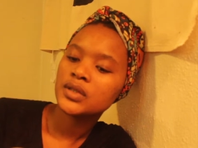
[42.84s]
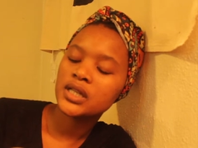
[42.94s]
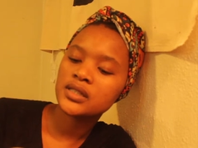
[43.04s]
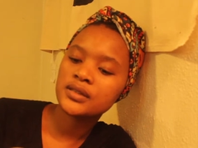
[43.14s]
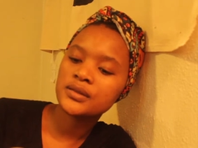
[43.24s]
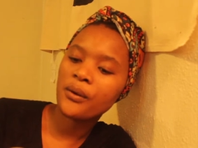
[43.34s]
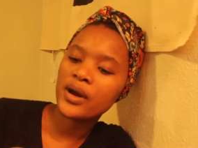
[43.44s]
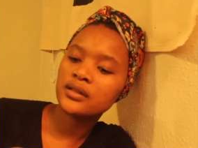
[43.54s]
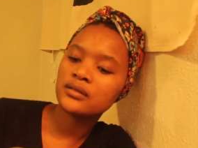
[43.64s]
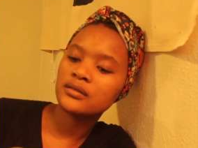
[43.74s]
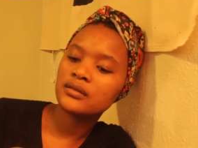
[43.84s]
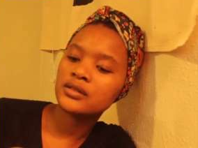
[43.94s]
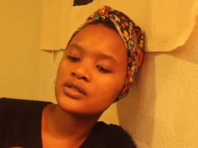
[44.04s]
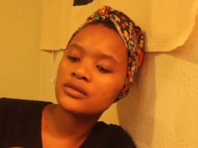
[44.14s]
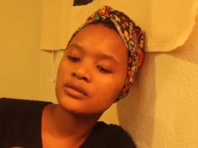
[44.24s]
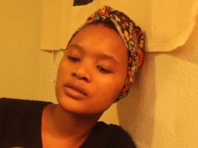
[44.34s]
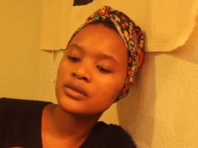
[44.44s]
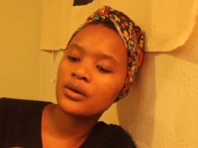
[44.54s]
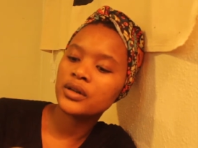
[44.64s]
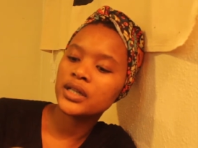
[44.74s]
Yes, it's quite a true
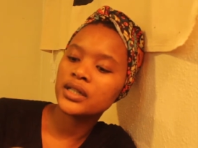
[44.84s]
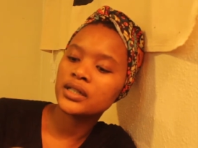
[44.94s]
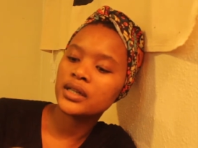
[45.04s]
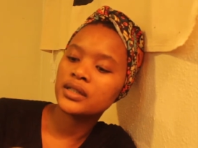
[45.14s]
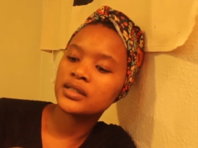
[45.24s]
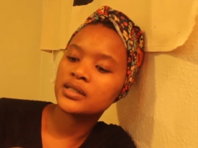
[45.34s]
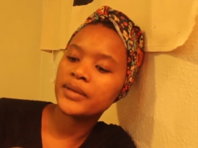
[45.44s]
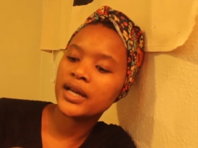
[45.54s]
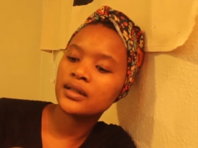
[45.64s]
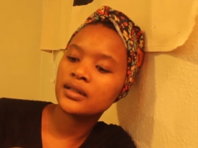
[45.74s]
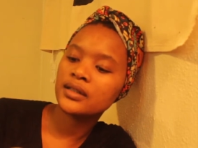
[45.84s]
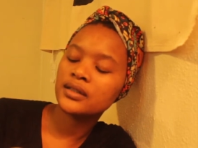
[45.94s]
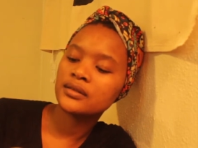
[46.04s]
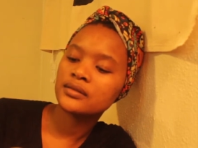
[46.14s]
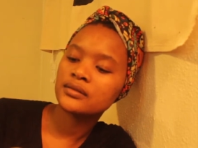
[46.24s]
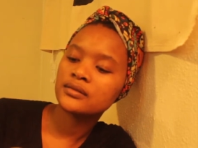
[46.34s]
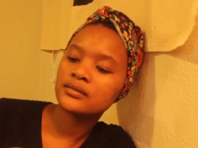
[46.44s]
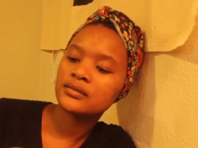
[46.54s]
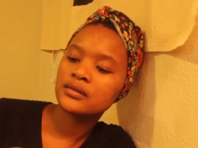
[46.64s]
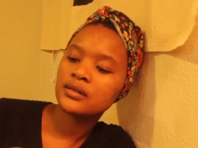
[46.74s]
story and it ended badly.
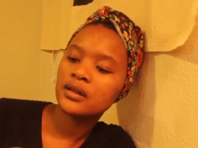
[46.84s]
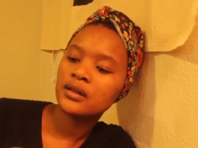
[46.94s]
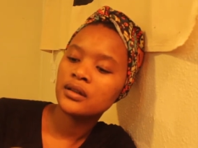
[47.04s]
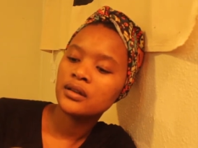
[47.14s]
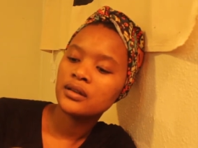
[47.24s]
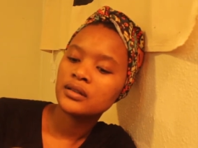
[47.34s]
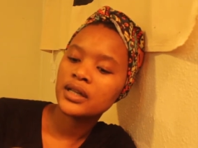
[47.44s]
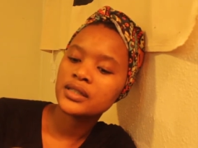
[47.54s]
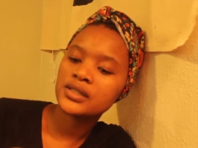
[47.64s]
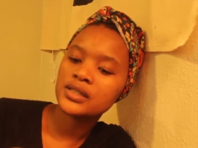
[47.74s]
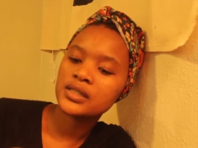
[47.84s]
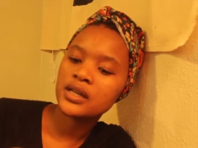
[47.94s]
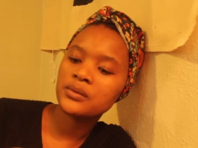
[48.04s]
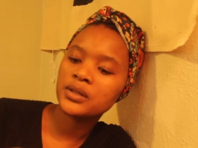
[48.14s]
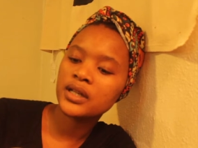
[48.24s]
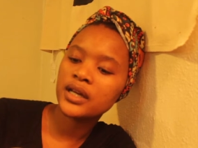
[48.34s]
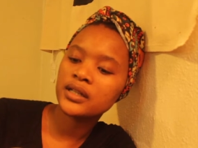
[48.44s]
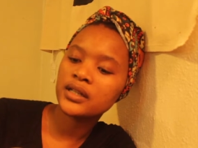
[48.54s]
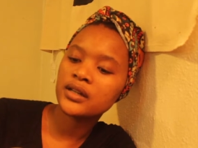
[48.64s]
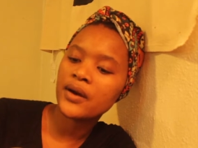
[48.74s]
That is to say, one
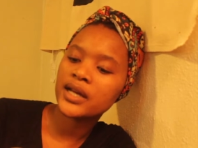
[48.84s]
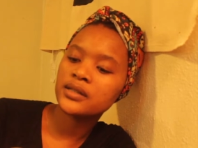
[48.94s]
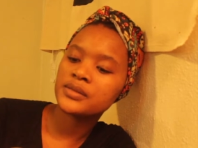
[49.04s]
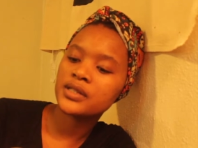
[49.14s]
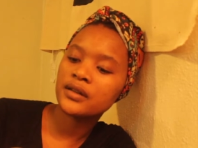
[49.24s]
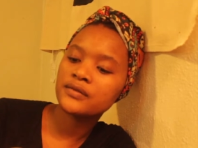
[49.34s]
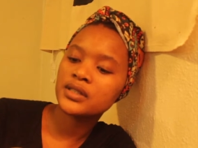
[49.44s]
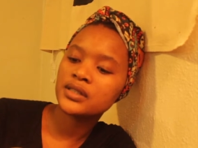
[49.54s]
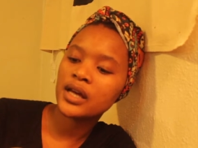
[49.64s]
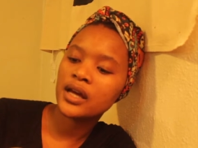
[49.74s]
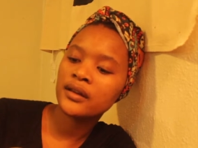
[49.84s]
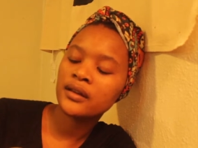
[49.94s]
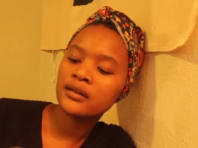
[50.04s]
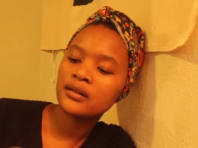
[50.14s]
night he cried himself to death.